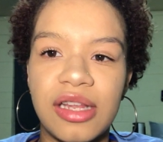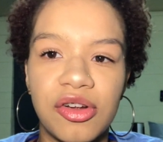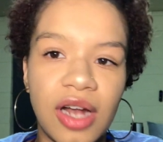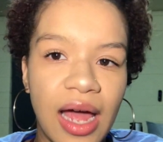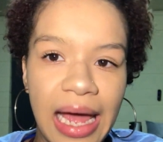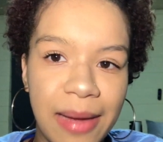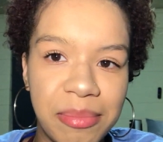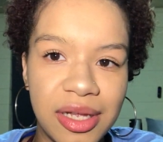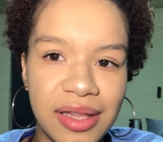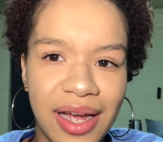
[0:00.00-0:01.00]
you're not
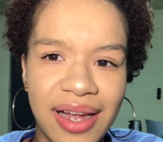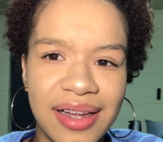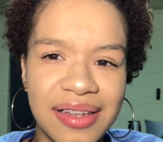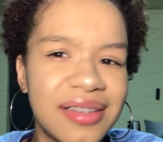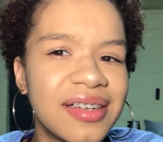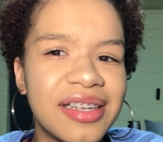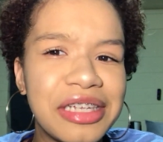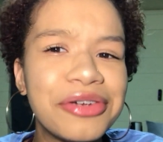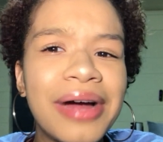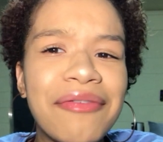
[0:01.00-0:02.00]
happy. Like,
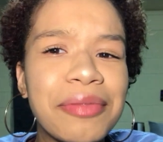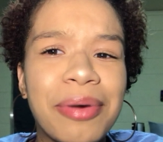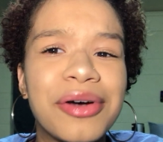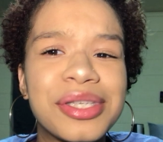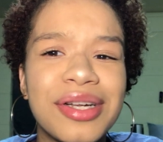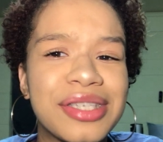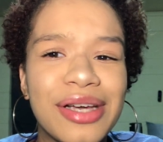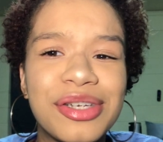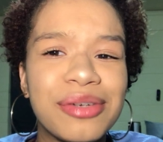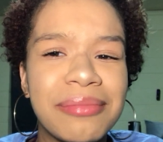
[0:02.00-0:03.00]
you don't have to post on
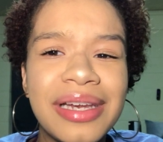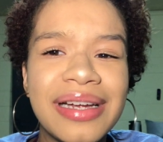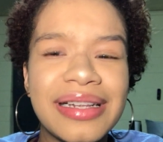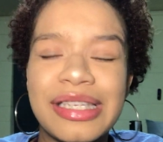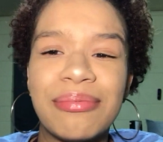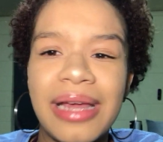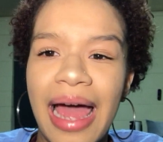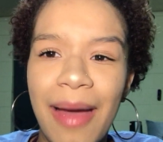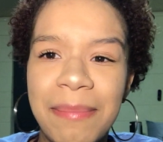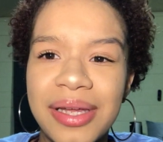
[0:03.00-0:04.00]
social media to be
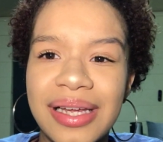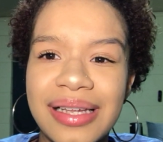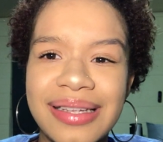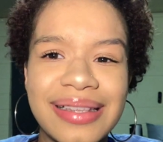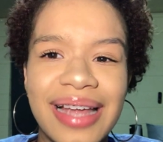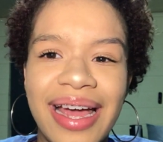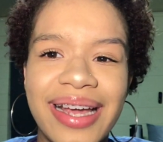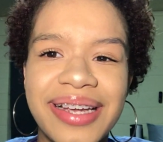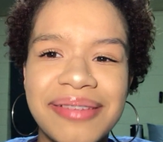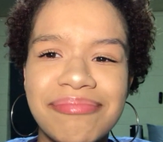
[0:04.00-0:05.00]
happy.
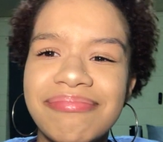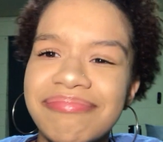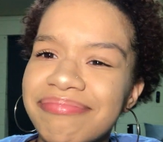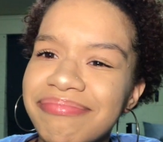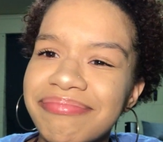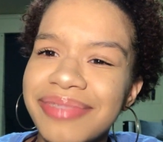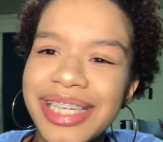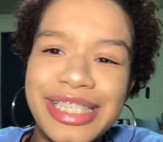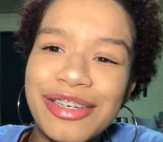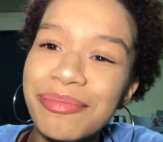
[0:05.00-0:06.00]
Like,
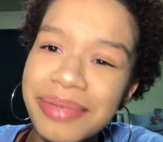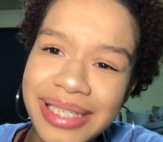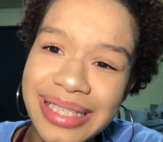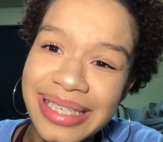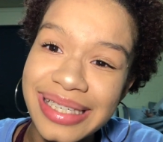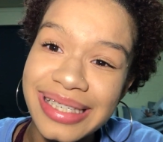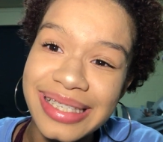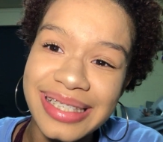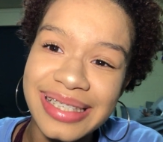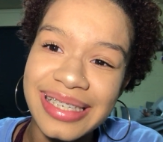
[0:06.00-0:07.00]
that's your
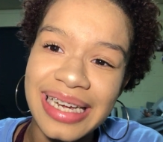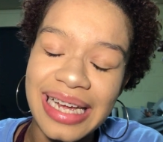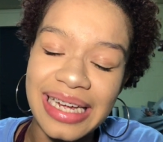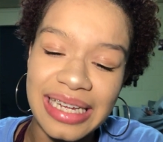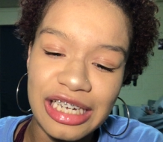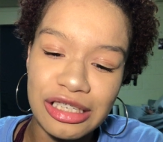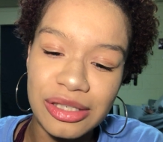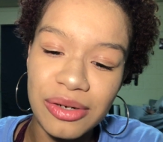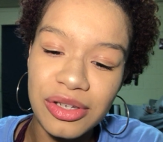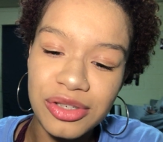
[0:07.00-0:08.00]
business.
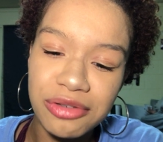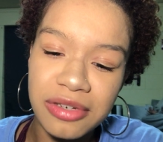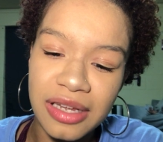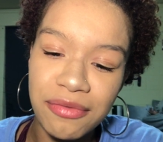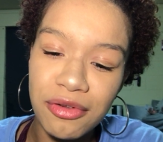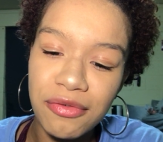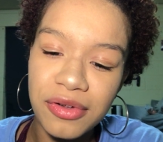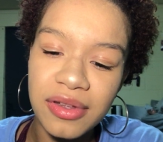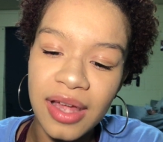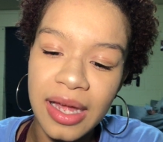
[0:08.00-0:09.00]
So you should, if you
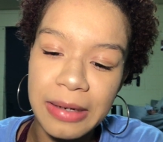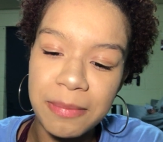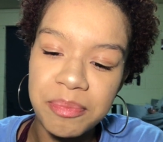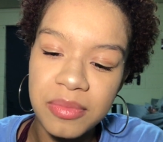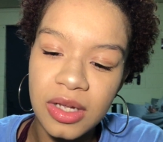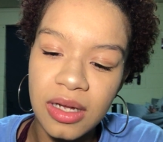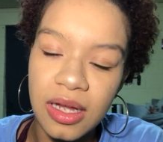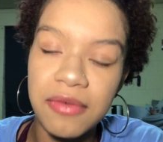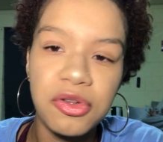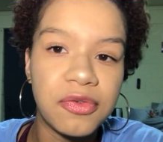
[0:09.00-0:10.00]
feel like
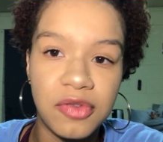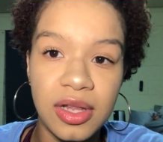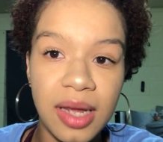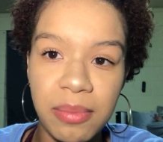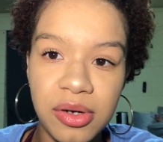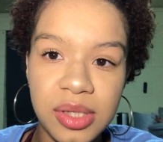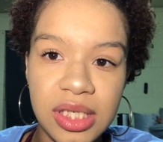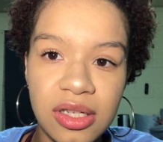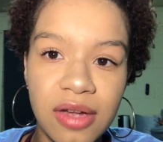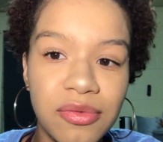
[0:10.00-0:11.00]

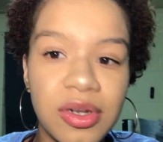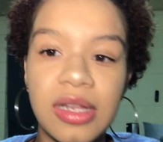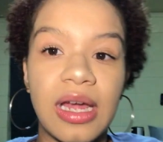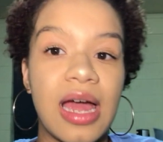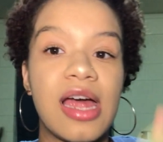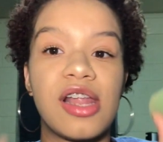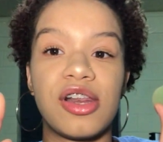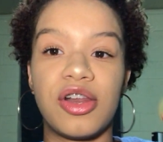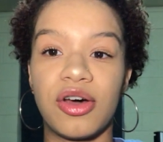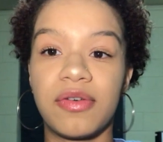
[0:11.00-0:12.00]
posting your loved one,
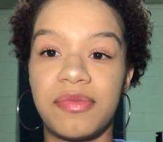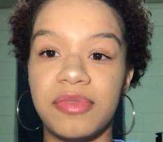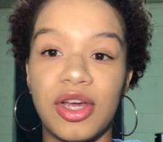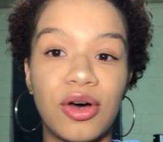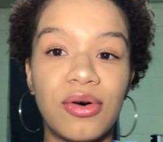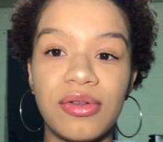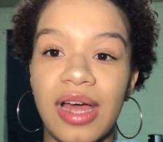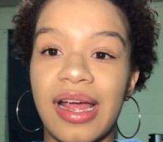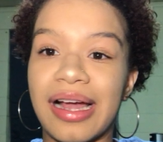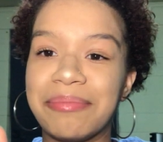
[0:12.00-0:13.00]
no,
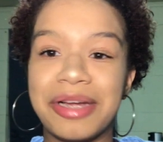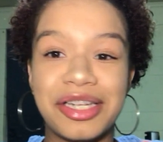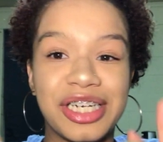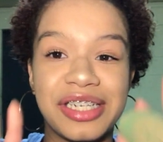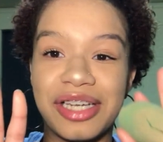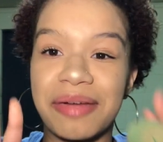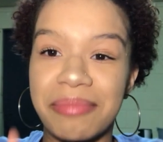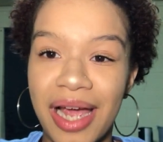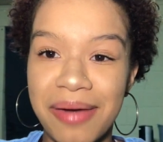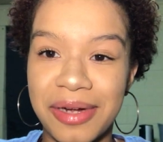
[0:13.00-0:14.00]
like, I'm not trying to
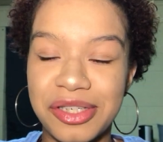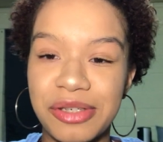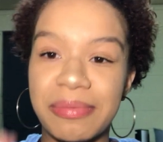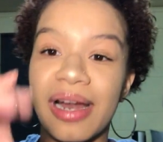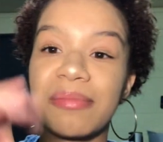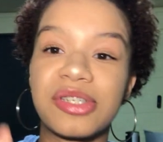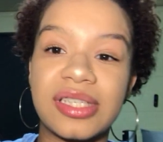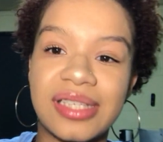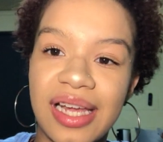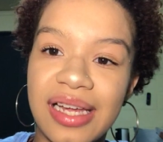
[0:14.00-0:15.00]
talk bad about you, but I'm
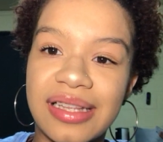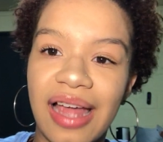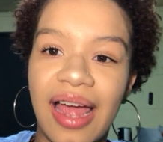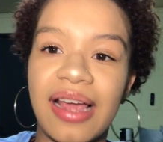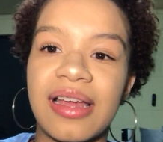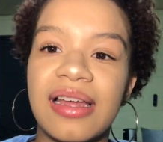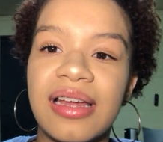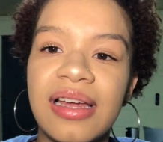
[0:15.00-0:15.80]
just saying, like,